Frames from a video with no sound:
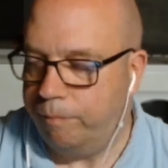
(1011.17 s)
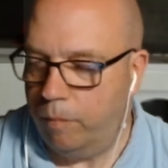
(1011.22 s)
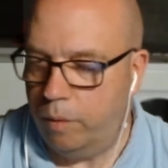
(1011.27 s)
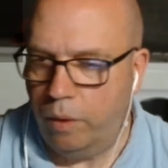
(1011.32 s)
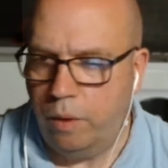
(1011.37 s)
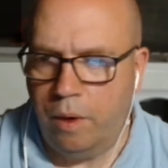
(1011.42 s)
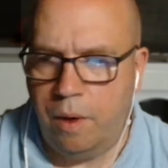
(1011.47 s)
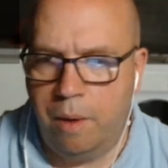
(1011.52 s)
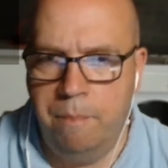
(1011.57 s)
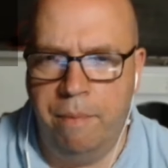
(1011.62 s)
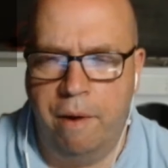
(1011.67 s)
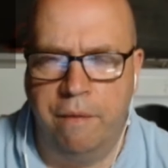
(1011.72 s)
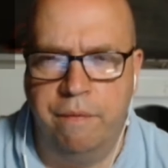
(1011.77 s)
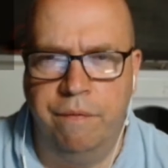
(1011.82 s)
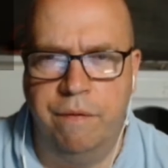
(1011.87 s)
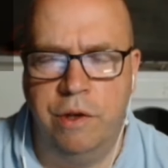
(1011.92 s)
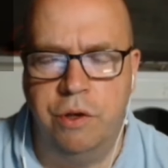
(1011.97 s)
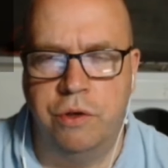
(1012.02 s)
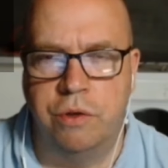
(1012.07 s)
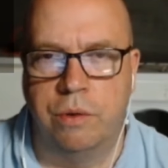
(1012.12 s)
both
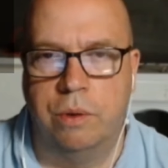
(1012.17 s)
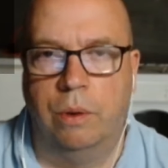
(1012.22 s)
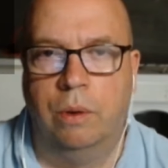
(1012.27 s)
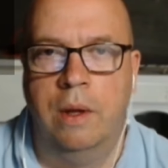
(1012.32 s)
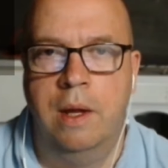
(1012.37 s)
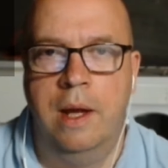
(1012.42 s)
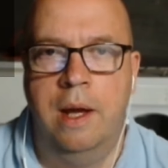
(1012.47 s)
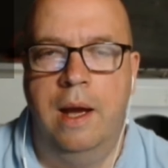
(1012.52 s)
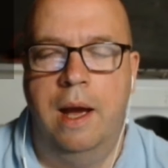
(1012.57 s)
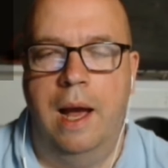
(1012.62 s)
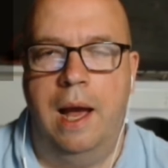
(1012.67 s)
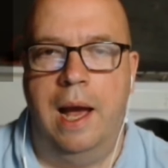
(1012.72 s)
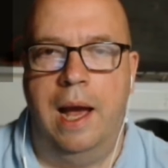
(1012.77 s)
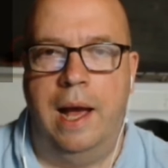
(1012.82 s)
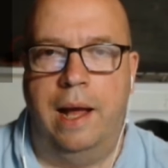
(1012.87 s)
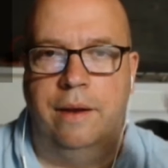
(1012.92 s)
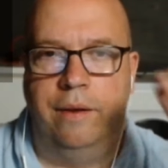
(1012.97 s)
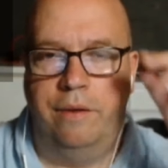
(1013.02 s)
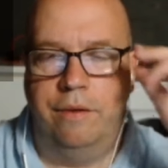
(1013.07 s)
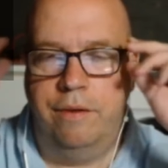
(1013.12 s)
visual
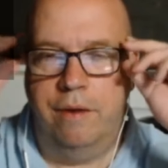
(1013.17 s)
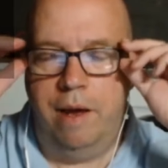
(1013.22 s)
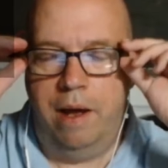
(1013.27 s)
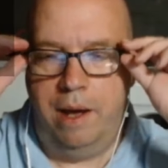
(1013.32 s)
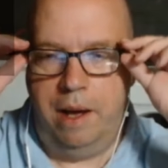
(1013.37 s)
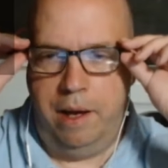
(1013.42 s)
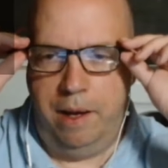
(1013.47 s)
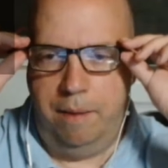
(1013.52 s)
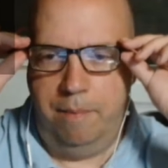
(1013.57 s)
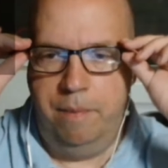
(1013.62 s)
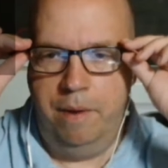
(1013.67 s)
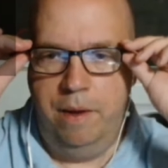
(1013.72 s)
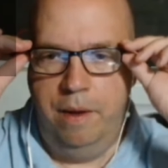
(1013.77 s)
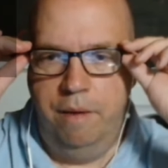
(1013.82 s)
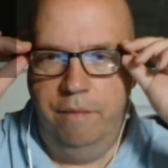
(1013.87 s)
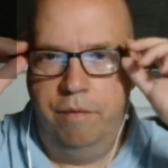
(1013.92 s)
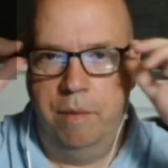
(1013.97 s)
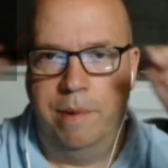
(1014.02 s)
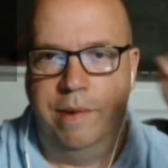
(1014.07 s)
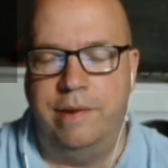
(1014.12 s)
and
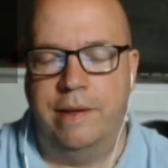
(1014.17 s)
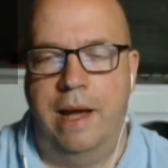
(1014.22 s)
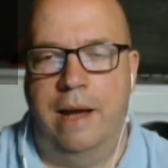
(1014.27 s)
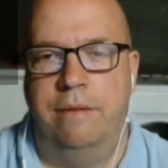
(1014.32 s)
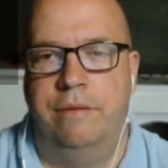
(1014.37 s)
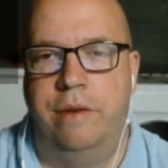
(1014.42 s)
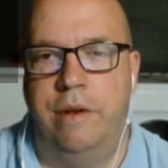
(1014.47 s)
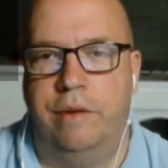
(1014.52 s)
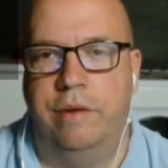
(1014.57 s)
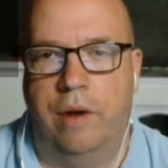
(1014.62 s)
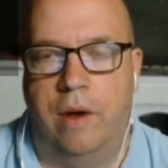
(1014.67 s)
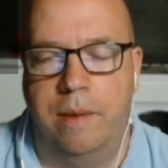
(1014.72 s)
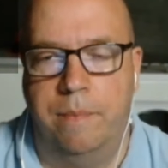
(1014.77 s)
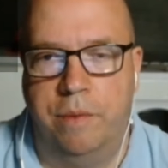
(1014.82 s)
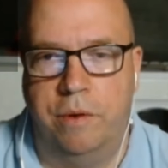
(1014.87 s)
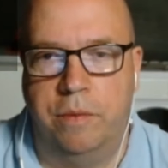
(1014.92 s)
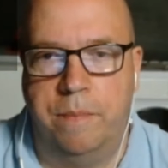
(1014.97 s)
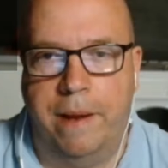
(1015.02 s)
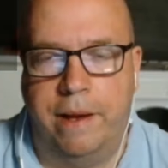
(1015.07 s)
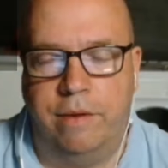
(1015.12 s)
from a sound design
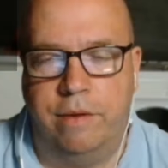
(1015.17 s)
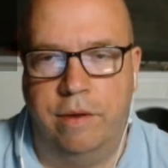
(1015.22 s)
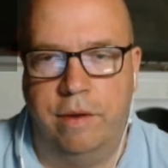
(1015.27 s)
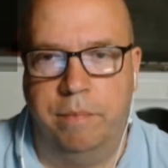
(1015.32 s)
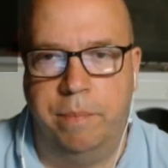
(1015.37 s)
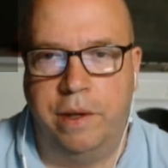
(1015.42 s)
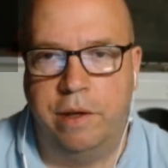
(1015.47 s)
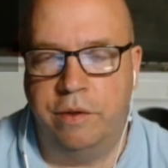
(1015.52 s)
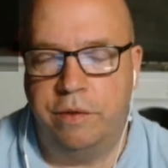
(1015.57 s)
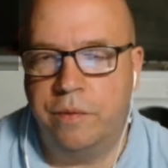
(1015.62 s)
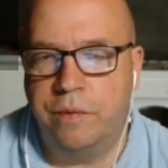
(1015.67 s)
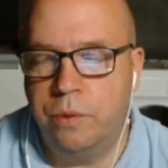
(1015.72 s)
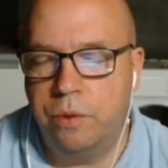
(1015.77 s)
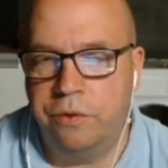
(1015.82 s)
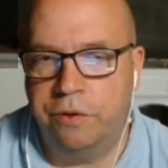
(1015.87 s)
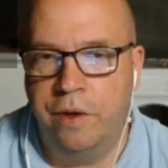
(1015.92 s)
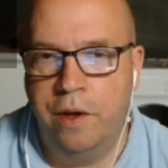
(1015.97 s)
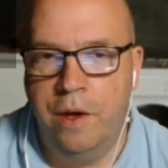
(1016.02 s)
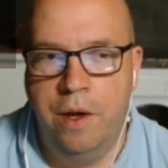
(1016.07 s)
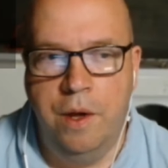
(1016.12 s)
perspective. Because, of course,
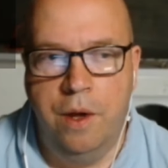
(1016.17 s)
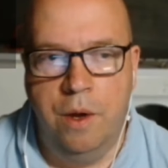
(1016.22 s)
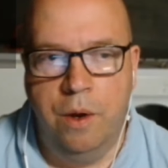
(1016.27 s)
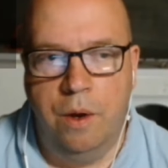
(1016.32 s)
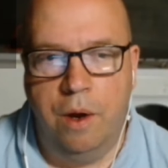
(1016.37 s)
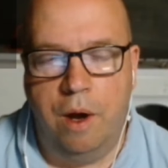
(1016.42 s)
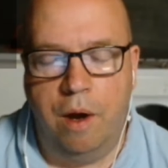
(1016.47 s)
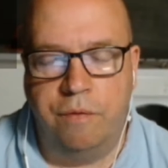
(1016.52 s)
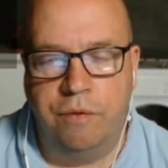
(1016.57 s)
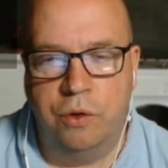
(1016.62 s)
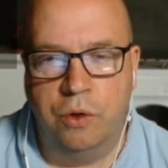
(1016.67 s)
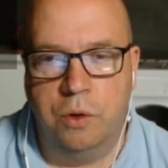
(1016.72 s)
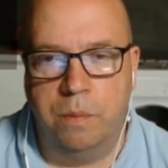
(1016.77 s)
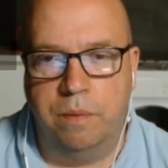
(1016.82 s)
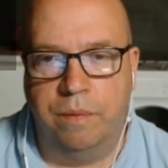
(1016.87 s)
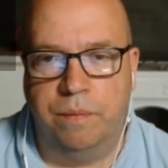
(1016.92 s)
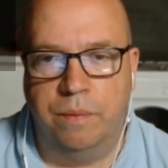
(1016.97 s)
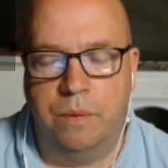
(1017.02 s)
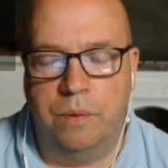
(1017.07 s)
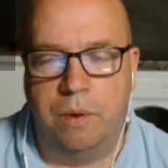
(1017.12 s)
I've talked
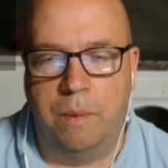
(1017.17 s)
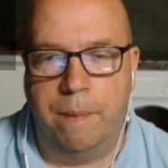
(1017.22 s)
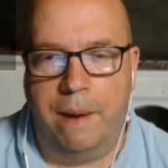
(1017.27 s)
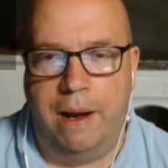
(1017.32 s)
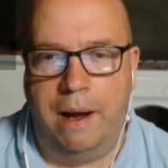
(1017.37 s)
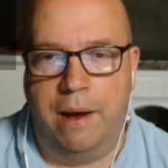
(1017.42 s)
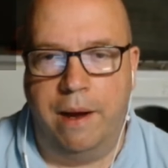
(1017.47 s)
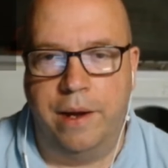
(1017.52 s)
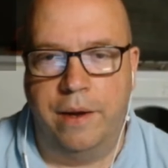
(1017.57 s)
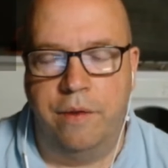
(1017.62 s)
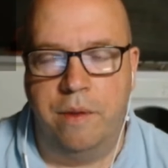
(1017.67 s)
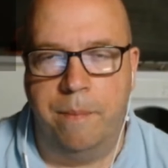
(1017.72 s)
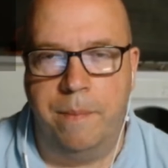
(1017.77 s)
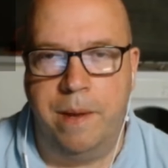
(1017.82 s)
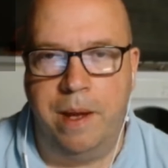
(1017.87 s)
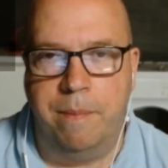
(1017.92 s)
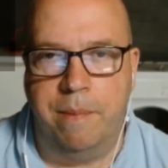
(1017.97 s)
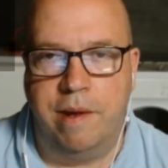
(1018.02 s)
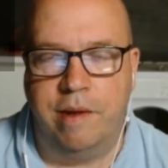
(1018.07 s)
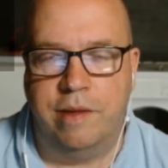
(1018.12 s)
before about how, you know, the
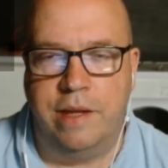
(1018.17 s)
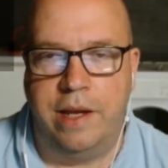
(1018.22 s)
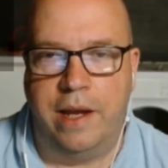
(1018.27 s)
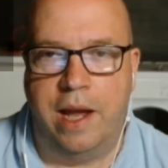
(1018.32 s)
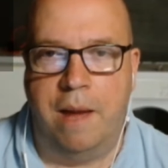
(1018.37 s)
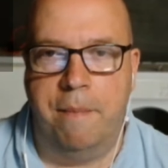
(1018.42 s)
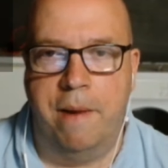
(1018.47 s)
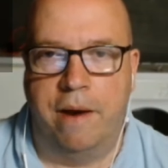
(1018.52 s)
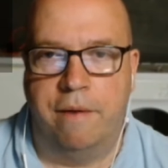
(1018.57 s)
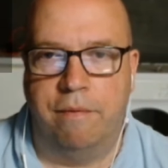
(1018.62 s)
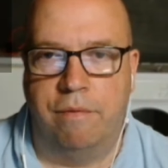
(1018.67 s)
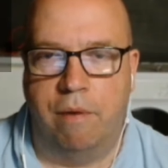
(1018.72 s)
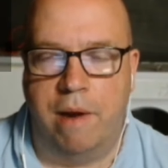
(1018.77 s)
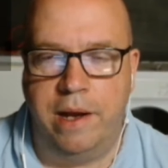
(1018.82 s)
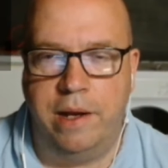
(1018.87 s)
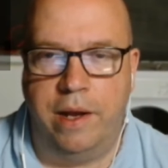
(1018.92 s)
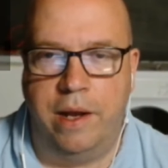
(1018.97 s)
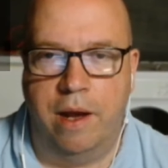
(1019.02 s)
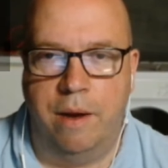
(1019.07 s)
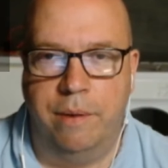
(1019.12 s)
BBC came out of
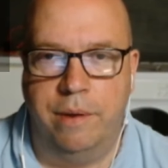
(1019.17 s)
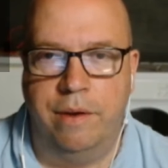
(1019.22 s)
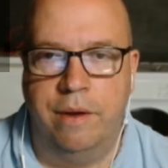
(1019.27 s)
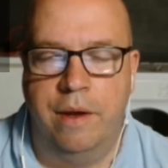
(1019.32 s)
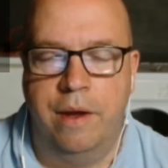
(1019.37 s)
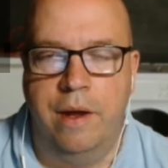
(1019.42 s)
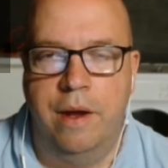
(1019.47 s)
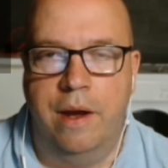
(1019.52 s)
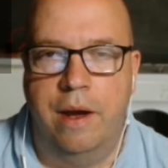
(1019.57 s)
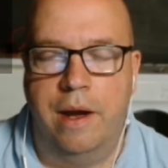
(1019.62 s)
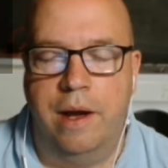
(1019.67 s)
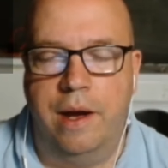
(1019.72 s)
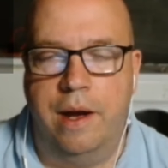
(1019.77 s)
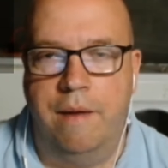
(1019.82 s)
radio. And